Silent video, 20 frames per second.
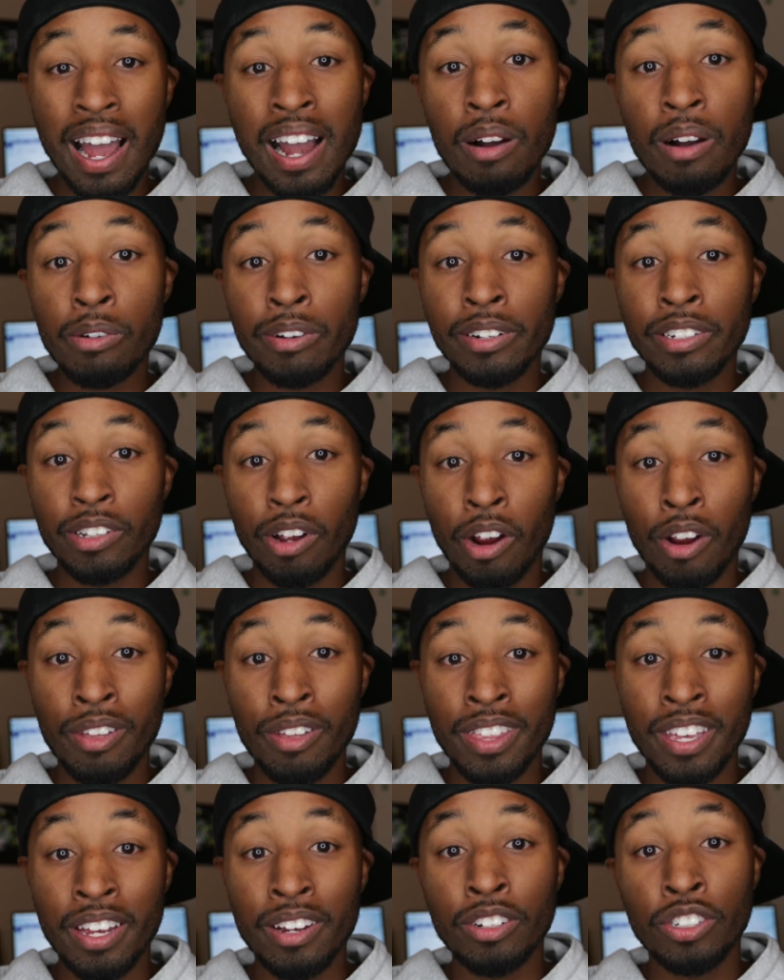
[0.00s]
hours are
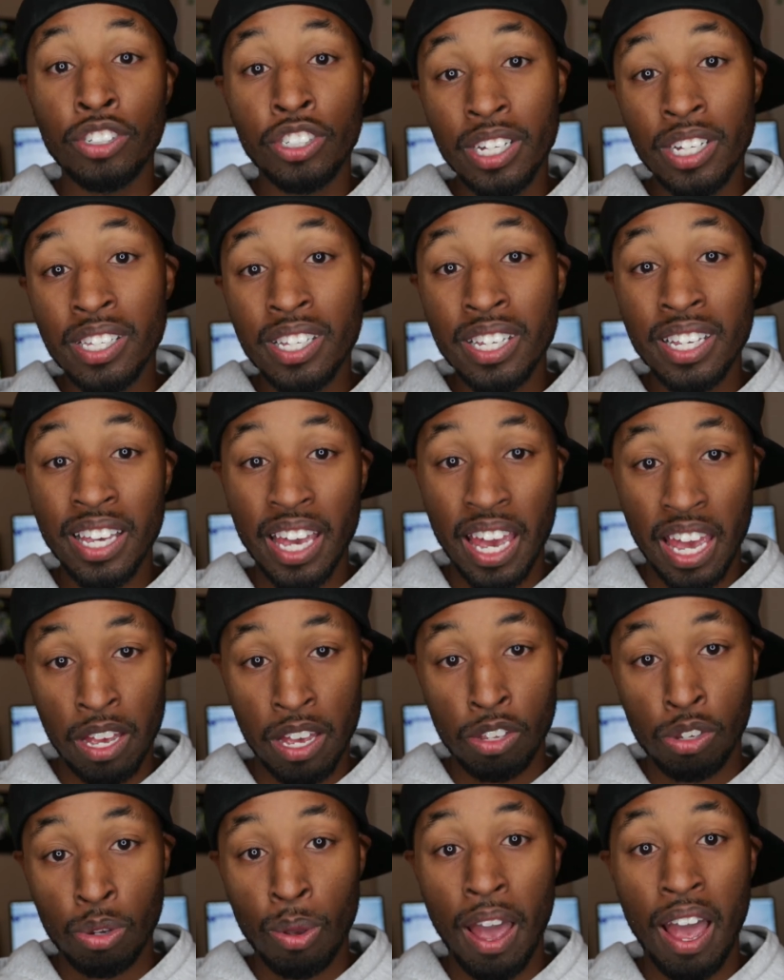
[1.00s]
there just in
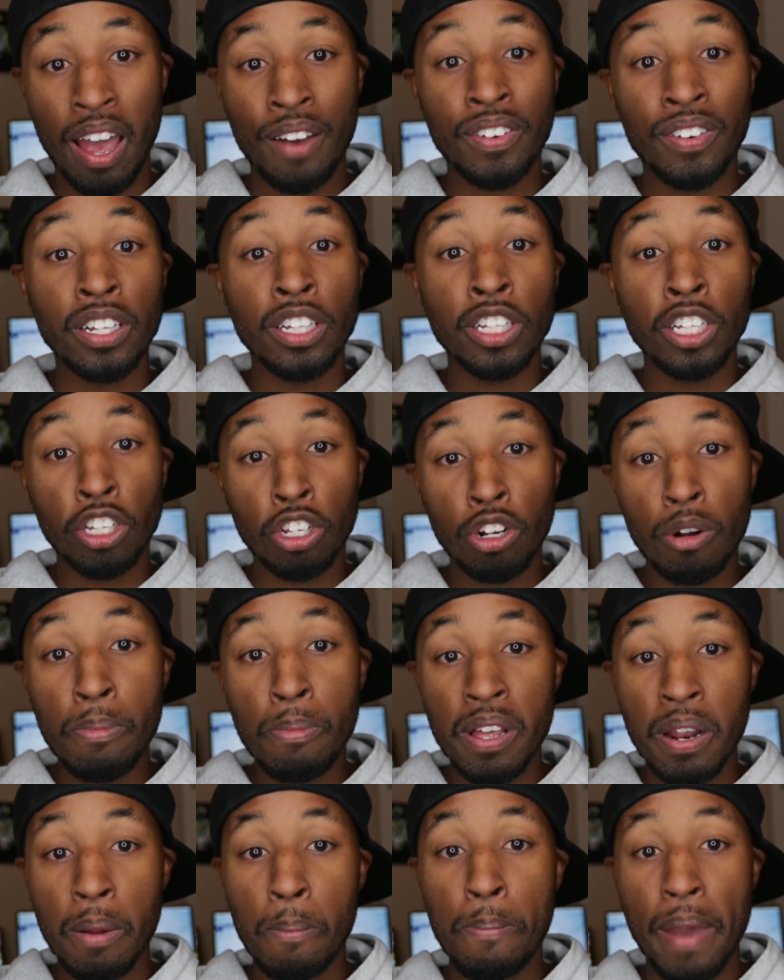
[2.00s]
case you have a little
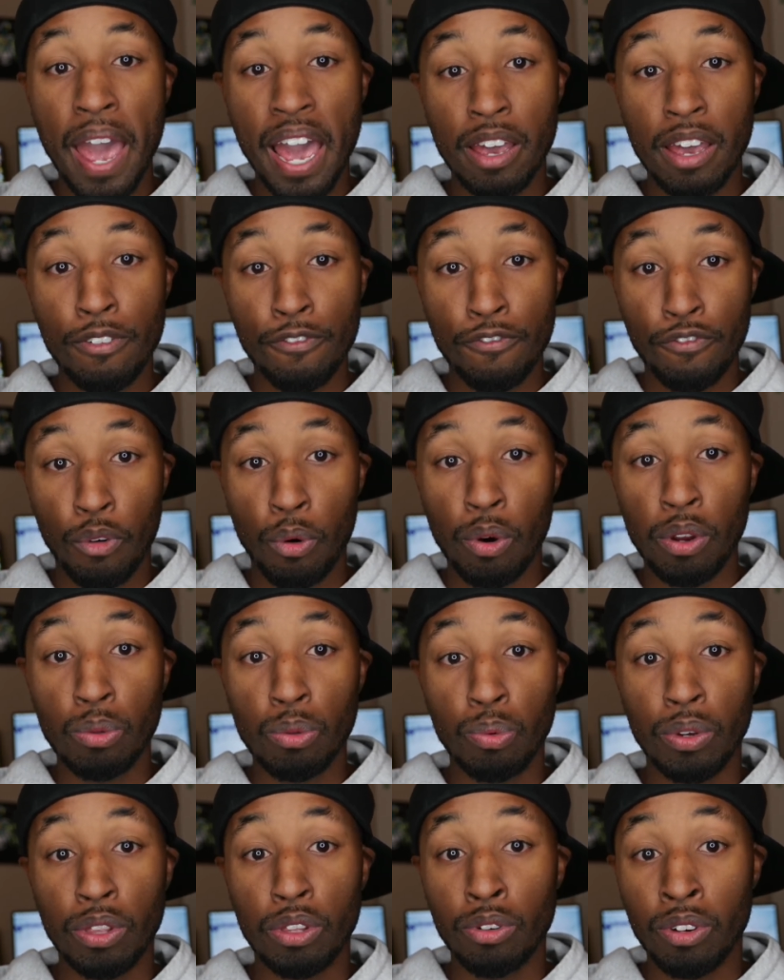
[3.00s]
bit of back and forth
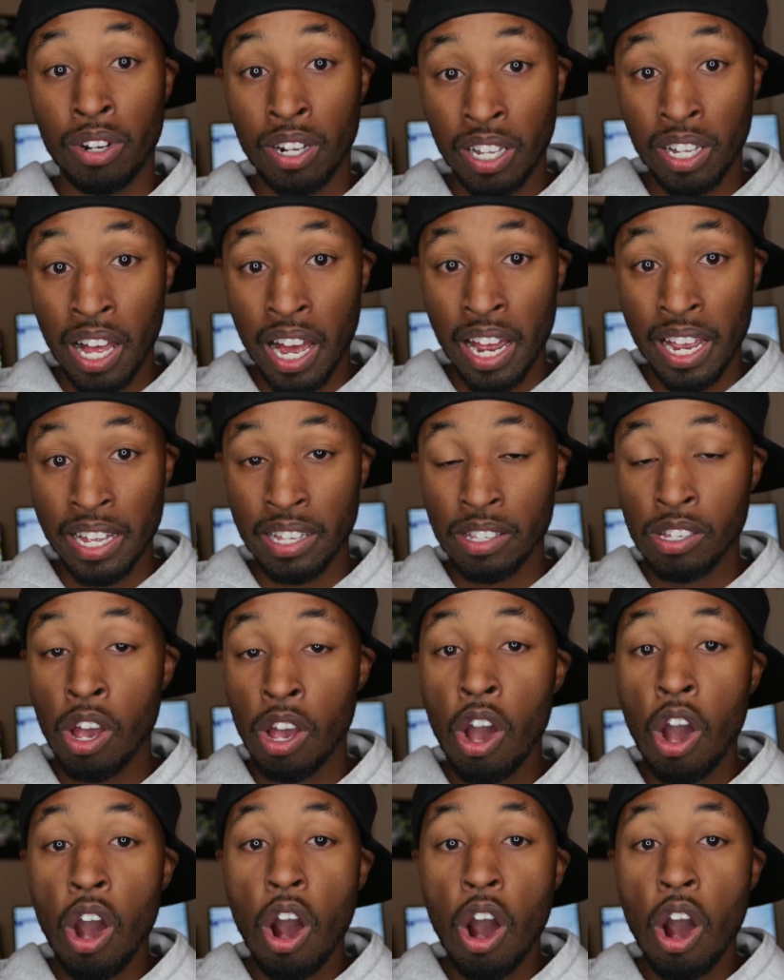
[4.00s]
with your clients.